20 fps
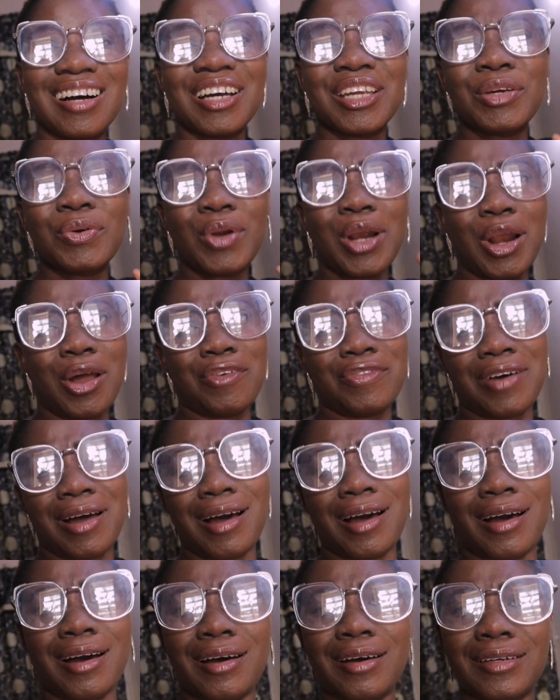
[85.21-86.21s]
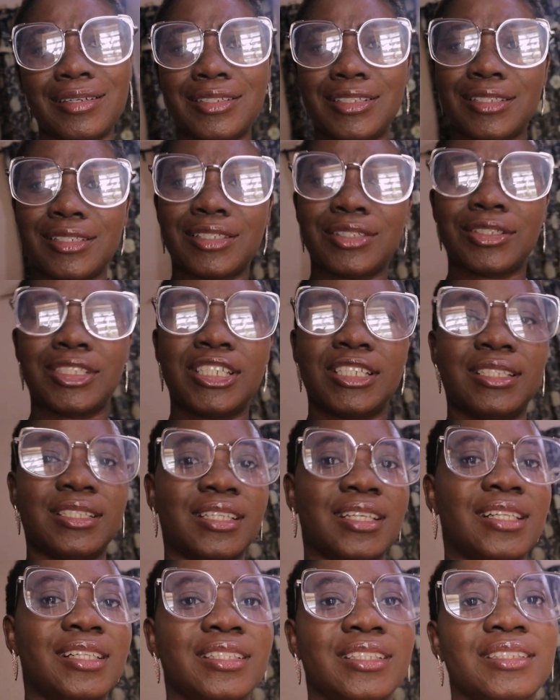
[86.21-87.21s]
You love her. She's such a
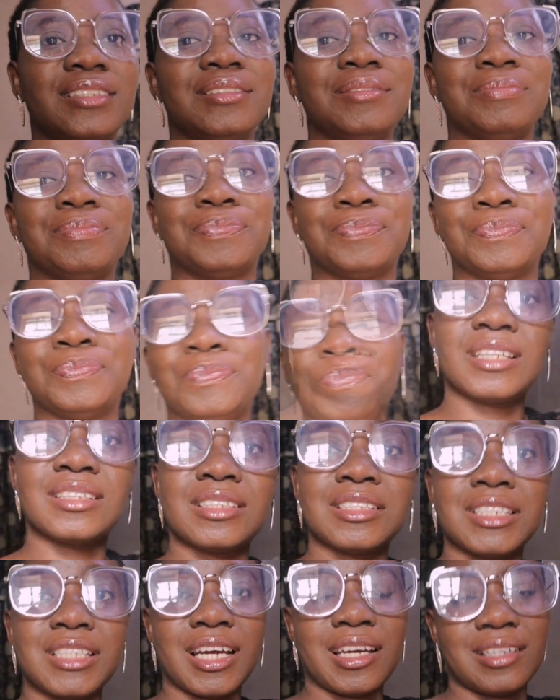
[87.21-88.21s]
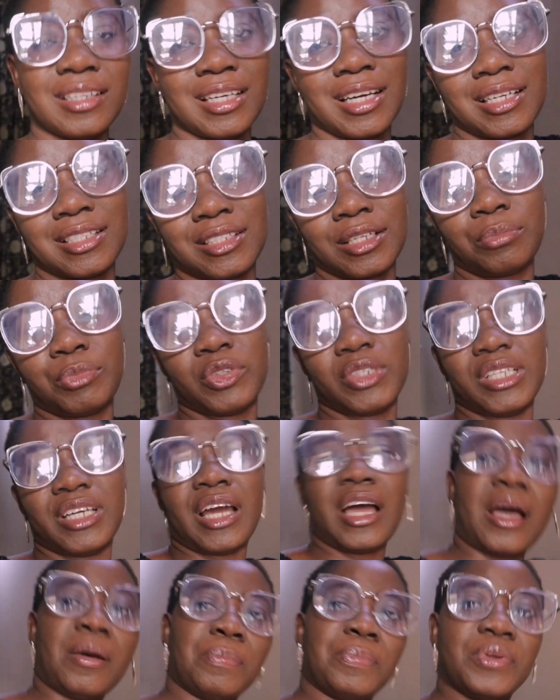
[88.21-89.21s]
darling as a child guys i'm really
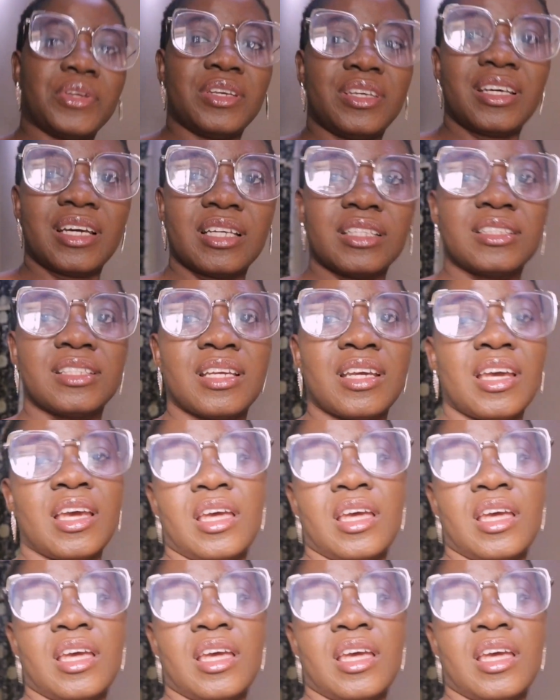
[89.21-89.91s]
happy that